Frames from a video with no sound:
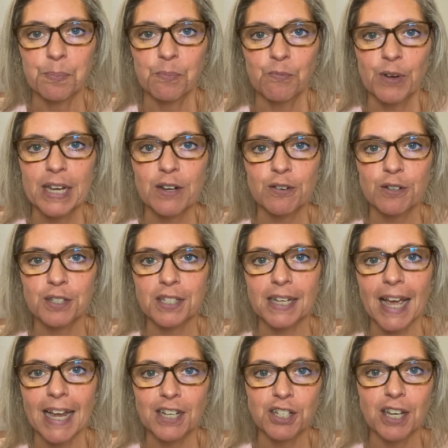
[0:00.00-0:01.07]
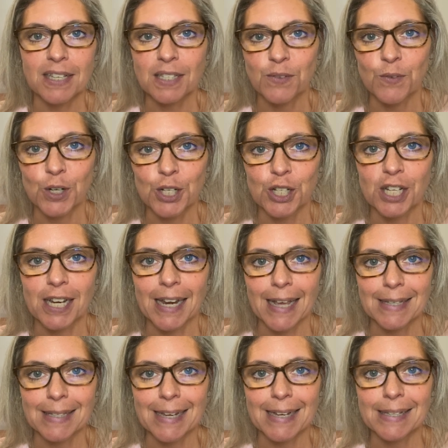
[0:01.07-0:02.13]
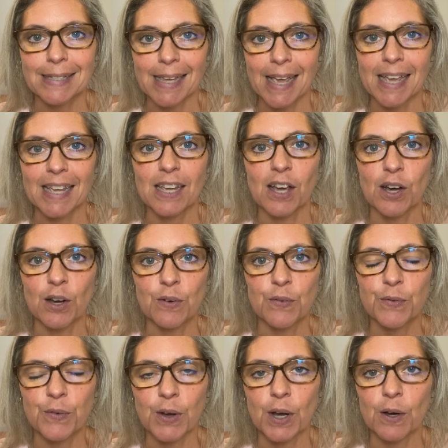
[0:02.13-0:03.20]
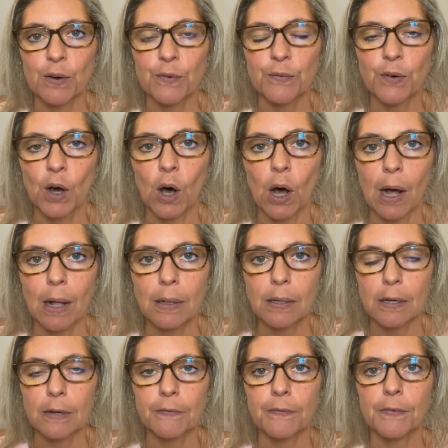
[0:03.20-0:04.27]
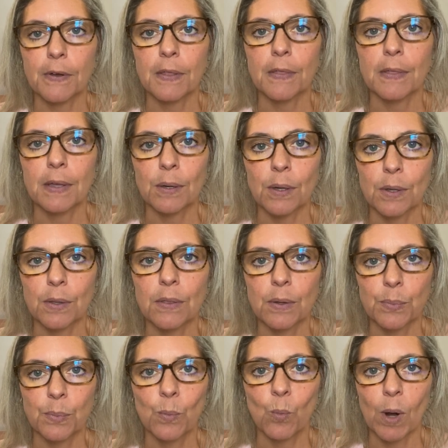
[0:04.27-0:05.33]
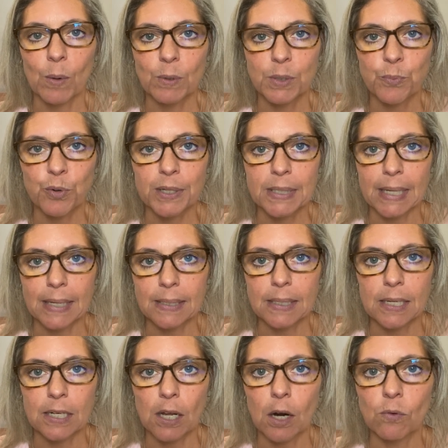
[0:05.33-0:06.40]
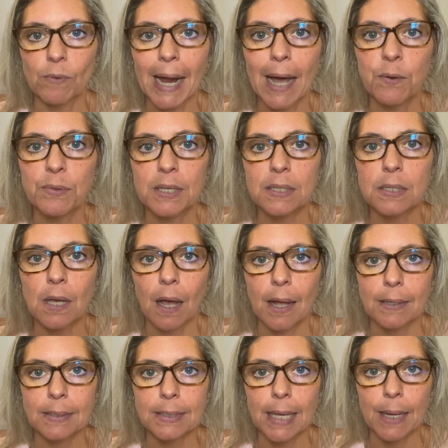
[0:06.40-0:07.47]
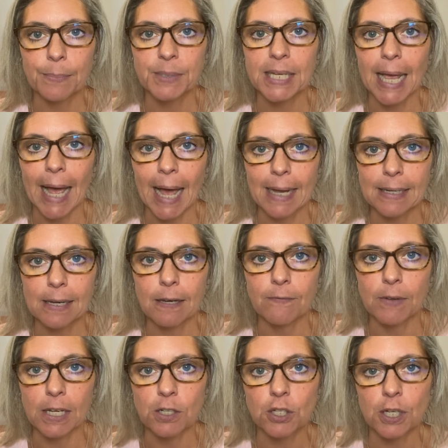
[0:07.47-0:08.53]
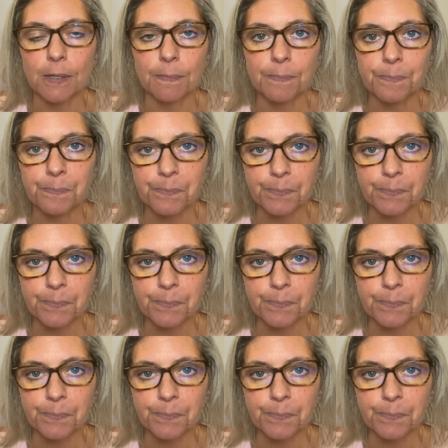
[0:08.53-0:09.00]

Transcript: Reader's Digest version, as they say, of, of all of the, the what was presented around this concept at convention.